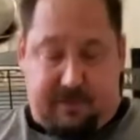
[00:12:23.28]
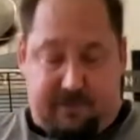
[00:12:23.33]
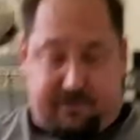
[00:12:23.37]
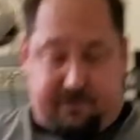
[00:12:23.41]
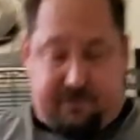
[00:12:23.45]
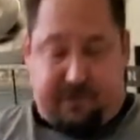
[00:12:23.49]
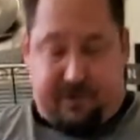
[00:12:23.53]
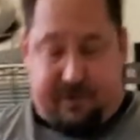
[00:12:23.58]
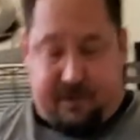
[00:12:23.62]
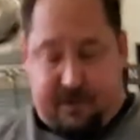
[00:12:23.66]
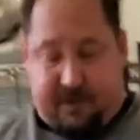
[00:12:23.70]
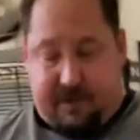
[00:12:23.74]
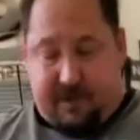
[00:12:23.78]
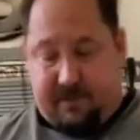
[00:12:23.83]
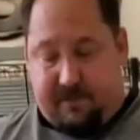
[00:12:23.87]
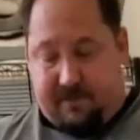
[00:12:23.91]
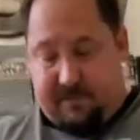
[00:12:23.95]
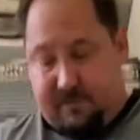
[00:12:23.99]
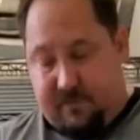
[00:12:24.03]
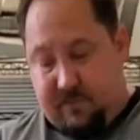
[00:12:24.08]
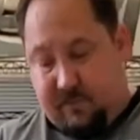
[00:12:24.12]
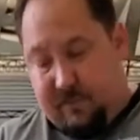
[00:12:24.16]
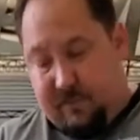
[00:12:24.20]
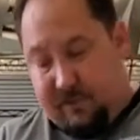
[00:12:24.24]
freely,
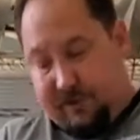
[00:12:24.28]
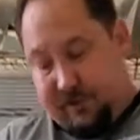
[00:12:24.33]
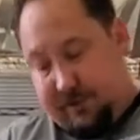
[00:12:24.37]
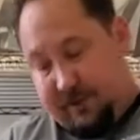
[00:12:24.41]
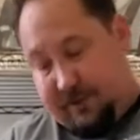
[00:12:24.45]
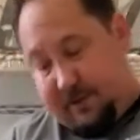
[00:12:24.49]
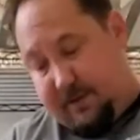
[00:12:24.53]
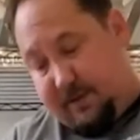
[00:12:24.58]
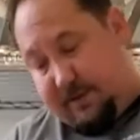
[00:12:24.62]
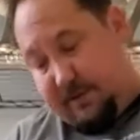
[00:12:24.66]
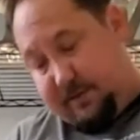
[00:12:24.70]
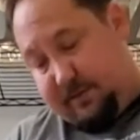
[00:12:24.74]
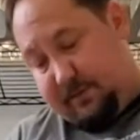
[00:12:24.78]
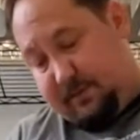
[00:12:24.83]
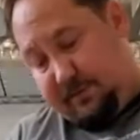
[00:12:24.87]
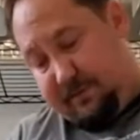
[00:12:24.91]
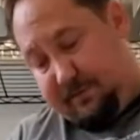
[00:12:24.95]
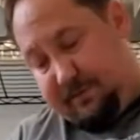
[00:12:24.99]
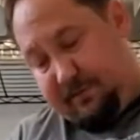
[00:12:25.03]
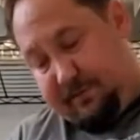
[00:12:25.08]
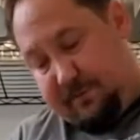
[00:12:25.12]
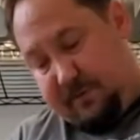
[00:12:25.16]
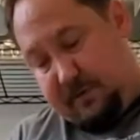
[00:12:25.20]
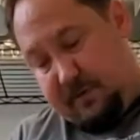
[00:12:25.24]
which it does.
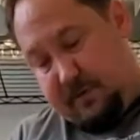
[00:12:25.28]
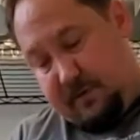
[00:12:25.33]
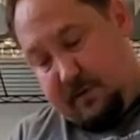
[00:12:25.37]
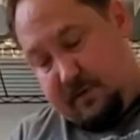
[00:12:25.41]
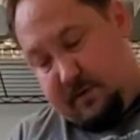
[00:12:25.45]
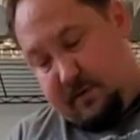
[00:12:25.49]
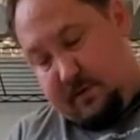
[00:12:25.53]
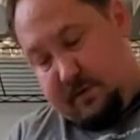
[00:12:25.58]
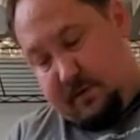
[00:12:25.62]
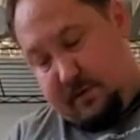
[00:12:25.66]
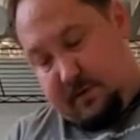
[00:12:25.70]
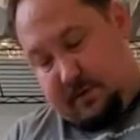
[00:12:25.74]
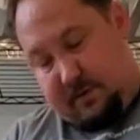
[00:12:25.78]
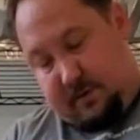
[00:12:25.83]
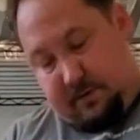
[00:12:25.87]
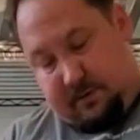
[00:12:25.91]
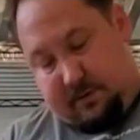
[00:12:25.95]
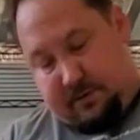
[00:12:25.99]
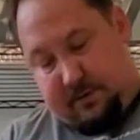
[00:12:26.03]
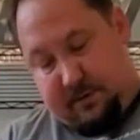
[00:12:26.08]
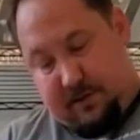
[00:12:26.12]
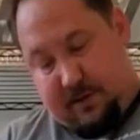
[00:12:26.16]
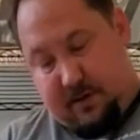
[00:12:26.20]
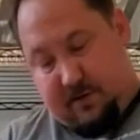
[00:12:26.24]

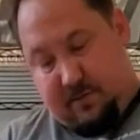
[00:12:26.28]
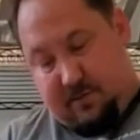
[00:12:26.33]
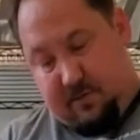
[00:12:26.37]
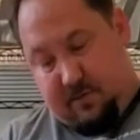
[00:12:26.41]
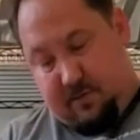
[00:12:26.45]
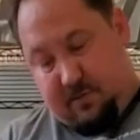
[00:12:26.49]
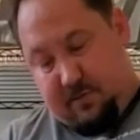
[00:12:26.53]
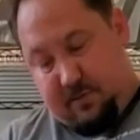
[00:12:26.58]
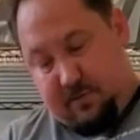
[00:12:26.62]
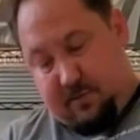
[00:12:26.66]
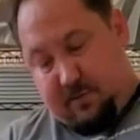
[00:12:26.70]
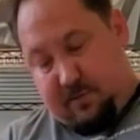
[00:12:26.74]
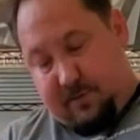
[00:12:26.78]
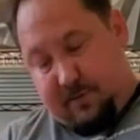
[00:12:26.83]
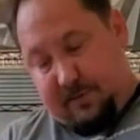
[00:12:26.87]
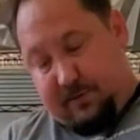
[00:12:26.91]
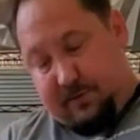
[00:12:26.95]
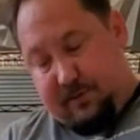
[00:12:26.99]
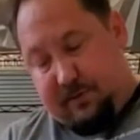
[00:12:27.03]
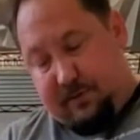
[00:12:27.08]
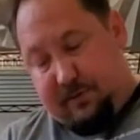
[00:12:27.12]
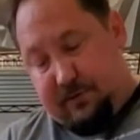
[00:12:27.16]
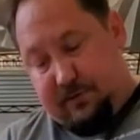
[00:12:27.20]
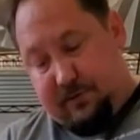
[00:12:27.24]
So now what we're going
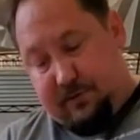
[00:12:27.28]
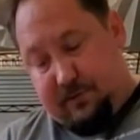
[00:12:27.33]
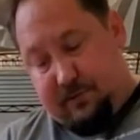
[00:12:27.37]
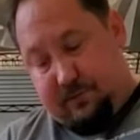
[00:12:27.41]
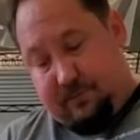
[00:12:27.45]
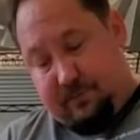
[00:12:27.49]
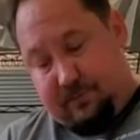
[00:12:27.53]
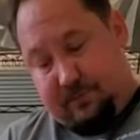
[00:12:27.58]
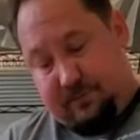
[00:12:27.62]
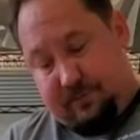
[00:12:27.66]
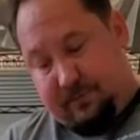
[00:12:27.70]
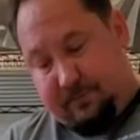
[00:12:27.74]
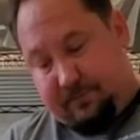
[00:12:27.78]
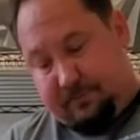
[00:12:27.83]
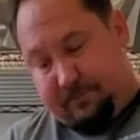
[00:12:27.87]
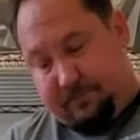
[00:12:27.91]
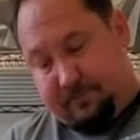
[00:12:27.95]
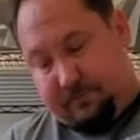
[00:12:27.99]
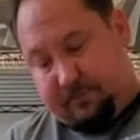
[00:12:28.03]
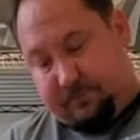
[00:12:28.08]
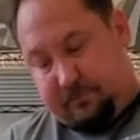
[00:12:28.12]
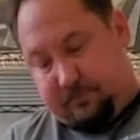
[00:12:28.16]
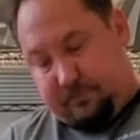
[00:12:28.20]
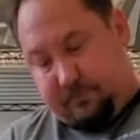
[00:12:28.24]
to do
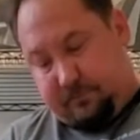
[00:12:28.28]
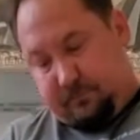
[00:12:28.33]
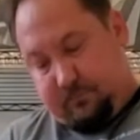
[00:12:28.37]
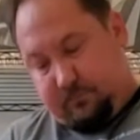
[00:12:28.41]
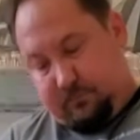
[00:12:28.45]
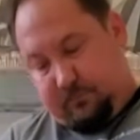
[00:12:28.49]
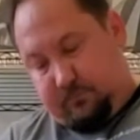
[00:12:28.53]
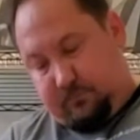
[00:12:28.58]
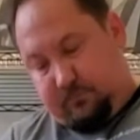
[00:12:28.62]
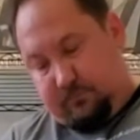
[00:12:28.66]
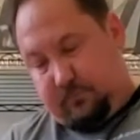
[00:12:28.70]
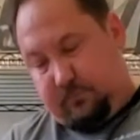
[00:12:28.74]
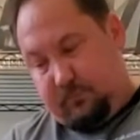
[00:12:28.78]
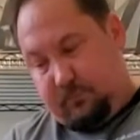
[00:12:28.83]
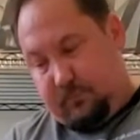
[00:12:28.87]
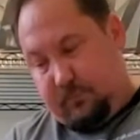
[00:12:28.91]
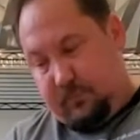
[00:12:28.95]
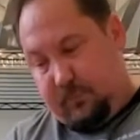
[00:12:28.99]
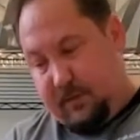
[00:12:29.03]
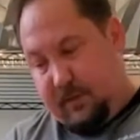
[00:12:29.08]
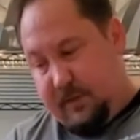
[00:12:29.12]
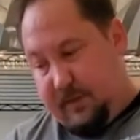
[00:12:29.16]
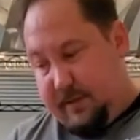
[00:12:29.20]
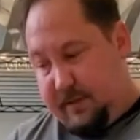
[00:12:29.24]

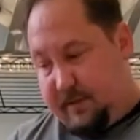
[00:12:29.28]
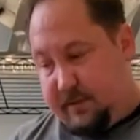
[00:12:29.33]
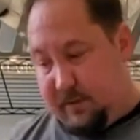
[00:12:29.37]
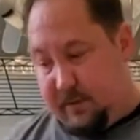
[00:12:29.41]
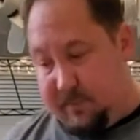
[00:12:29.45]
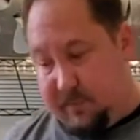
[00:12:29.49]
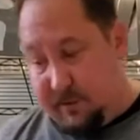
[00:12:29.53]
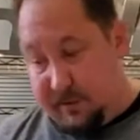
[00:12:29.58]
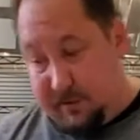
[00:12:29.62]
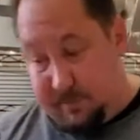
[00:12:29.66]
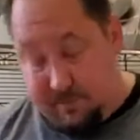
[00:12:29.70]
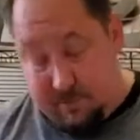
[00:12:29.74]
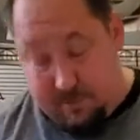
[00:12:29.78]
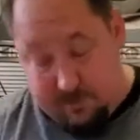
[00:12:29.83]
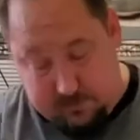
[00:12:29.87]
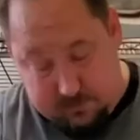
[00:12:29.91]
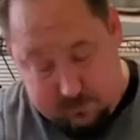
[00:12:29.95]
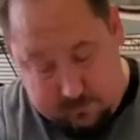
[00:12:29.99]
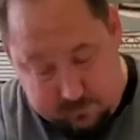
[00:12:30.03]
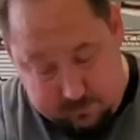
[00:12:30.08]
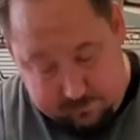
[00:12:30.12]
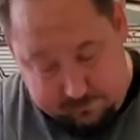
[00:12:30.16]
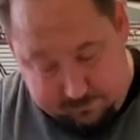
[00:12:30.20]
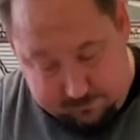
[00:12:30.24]
is, I'm going to leave this
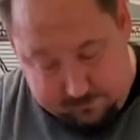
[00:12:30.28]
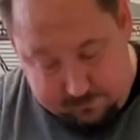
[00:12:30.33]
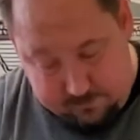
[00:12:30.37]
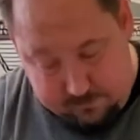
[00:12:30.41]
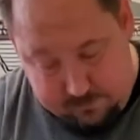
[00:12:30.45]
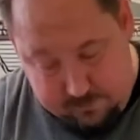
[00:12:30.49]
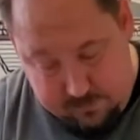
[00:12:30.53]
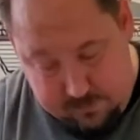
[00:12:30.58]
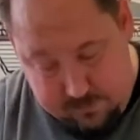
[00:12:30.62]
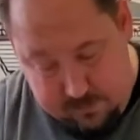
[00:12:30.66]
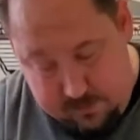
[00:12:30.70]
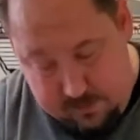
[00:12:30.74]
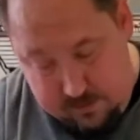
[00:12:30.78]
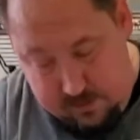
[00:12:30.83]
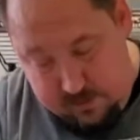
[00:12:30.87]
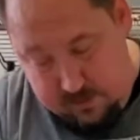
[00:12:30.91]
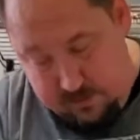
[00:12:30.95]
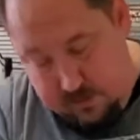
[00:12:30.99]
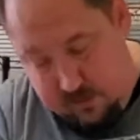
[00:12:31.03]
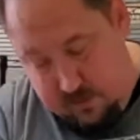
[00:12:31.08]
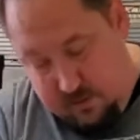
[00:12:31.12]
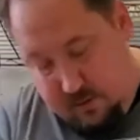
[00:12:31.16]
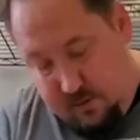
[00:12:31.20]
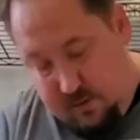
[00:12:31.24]

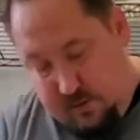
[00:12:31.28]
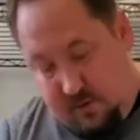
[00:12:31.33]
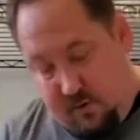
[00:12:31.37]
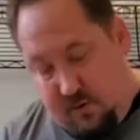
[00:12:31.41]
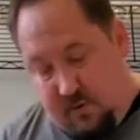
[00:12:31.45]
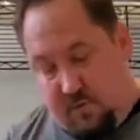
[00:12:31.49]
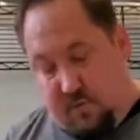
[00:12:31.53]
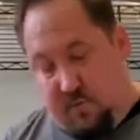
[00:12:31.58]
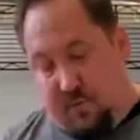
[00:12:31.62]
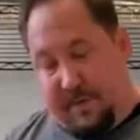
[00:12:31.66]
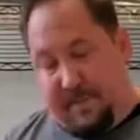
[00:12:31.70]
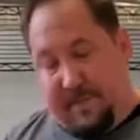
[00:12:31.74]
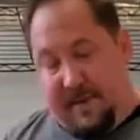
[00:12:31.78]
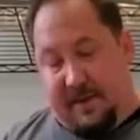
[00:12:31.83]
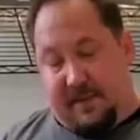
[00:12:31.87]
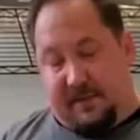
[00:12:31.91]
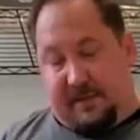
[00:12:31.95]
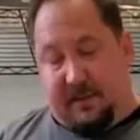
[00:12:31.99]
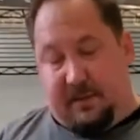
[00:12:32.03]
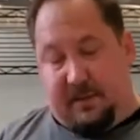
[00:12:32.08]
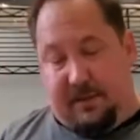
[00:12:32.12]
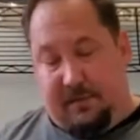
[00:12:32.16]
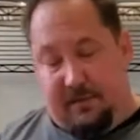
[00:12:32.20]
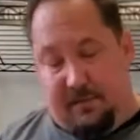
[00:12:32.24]
off. We
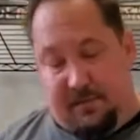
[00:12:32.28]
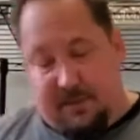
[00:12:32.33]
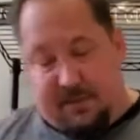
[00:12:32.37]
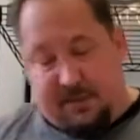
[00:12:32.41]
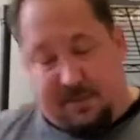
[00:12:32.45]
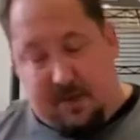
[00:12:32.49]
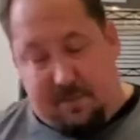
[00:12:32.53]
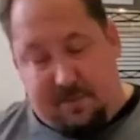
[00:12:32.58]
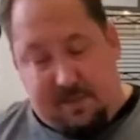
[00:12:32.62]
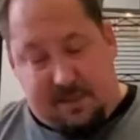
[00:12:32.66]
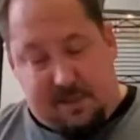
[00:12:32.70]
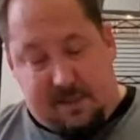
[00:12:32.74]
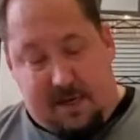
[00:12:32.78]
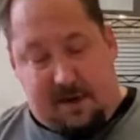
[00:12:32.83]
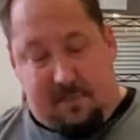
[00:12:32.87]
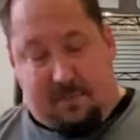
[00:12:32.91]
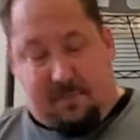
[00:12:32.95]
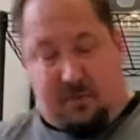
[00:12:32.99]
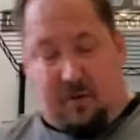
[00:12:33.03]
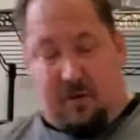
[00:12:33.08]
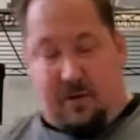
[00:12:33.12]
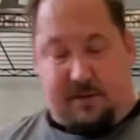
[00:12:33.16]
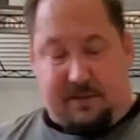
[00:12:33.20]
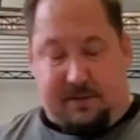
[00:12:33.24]
basically do the same
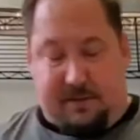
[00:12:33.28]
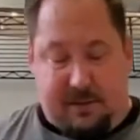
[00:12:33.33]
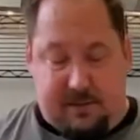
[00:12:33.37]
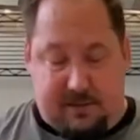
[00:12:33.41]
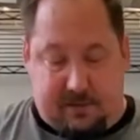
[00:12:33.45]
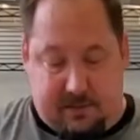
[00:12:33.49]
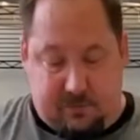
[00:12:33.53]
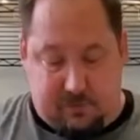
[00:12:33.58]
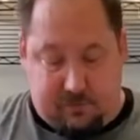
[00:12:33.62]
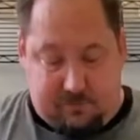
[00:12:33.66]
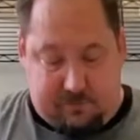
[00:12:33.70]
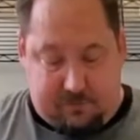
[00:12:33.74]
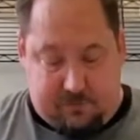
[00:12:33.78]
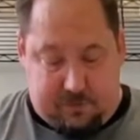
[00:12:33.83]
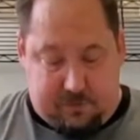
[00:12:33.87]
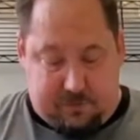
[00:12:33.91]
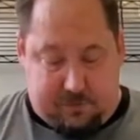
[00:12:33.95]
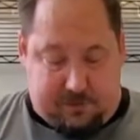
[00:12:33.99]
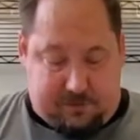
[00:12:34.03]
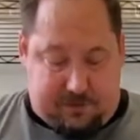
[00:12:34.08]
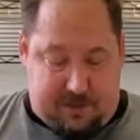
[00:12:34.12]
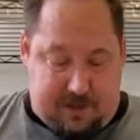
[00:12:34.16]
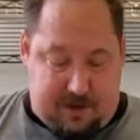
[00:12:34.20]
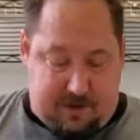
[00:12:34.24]
exact process in
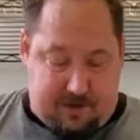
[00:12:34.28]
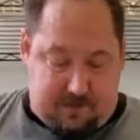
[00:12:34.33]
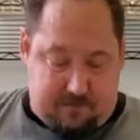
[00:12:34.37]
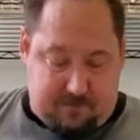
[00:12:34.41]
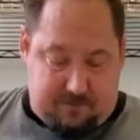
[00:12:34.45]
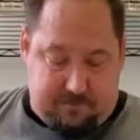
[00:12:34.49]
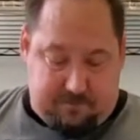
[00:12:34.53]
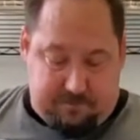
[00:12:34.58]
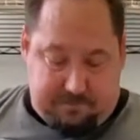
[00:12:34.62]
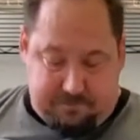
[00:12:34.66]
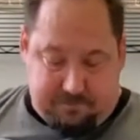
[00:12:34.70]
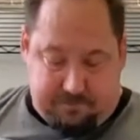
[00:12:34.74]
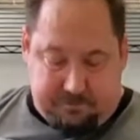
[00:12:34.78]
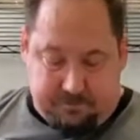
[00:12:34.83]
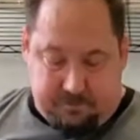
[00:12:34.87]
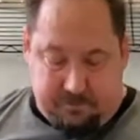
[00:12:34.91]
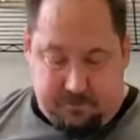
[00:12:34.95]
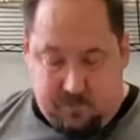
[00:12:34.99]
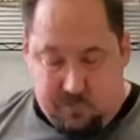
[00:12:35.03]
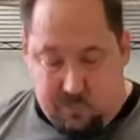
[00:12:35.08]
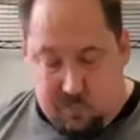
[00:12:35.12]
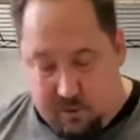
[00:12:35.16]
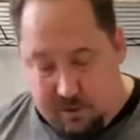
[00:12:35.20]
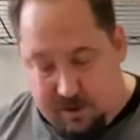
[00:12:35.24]
reverse. Now,
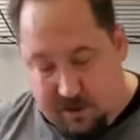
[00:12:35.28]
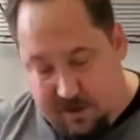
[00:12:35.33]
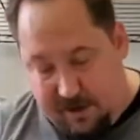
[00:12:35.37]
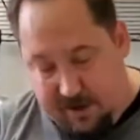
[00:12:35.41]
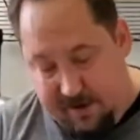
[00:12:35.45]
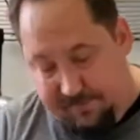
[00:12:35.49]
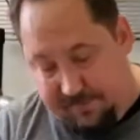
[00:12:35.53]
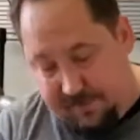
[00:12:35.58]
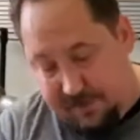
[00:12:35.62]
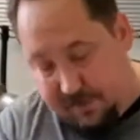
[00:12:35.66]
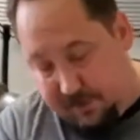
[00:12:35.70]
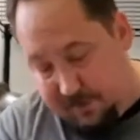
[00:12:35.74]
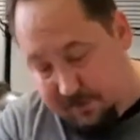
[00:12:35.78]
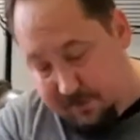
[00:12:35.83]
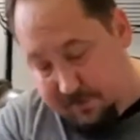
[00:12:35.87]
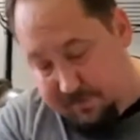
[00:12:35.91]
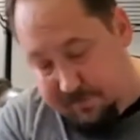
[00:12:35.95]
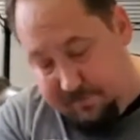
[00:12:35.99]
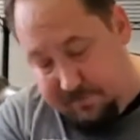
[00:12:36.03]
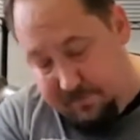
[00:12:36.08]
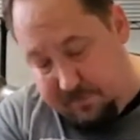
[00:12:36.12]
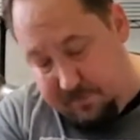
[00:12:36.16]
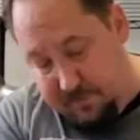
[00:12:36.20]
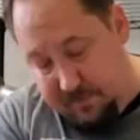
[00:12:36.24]
what I've
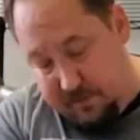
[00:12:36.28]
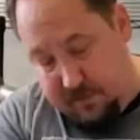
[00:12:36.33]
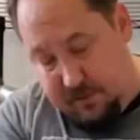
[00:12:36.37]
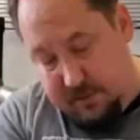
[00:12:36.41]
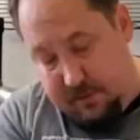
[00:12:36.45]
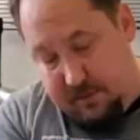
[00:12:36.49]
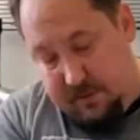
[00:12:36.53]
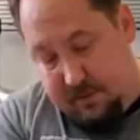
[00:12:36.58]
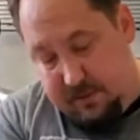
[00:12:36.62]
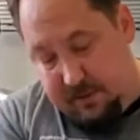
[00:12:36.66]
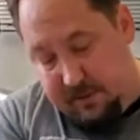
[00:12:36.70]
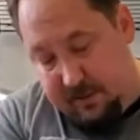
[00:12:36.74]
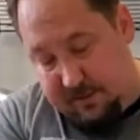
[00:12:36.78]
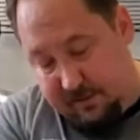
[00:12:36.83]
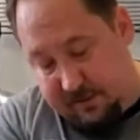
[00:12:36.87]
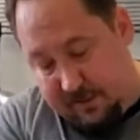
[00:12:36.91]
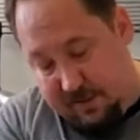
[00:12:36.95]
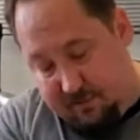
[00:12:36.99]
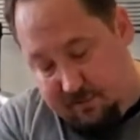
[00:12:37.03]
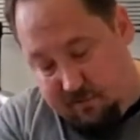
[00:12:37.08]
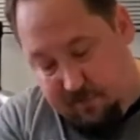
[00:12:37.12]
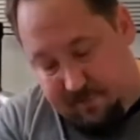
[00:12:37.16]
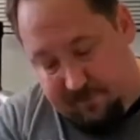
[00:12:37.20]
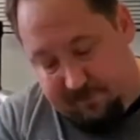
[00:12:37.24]
done is
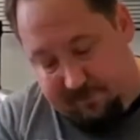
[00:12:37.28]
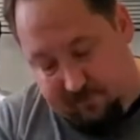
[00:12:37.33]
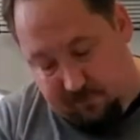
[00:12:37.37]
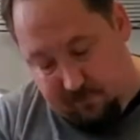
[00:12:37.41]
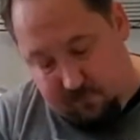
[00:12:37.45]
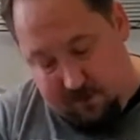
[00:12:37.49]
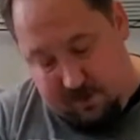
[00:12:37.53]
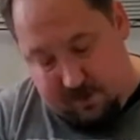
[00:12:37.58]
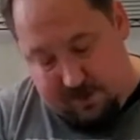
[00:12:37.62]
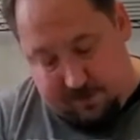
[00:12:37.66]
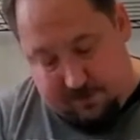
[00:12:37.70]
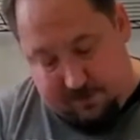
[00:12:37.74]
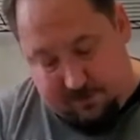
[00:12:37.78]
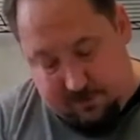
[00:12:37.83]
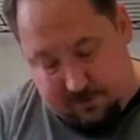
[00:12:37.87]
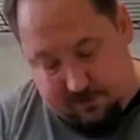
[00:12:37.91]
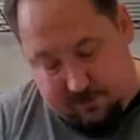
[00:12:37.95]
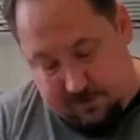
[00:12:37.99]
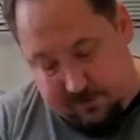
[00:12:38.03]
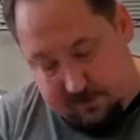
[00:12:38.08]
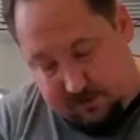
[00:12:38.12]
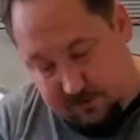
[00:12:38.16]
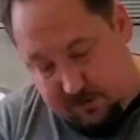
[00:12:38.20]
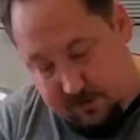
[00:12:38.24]
before I took
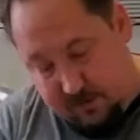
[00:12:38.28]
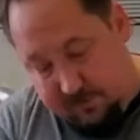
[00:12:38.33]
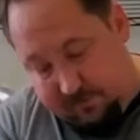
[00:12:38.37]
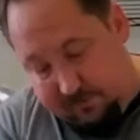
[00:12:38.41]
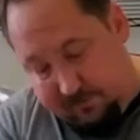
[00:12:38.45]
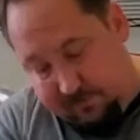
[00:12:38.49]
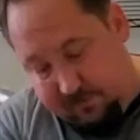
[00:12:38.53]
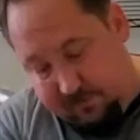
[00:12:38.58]
this off,